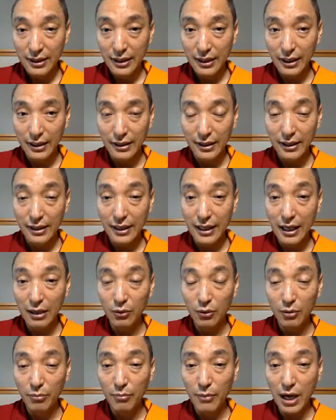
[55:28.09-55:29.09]
and then
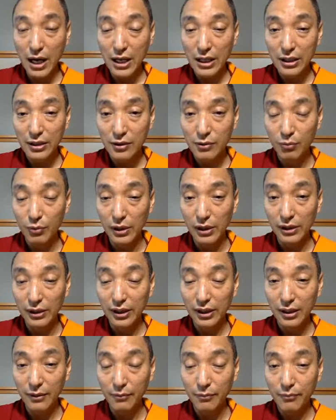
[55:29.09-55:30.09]
our mind will
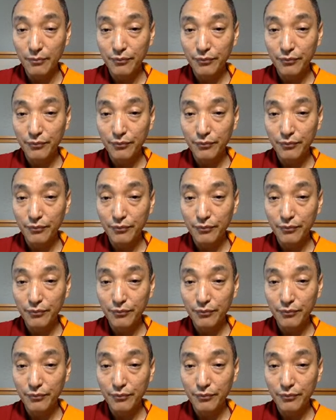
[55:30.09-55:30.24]
keep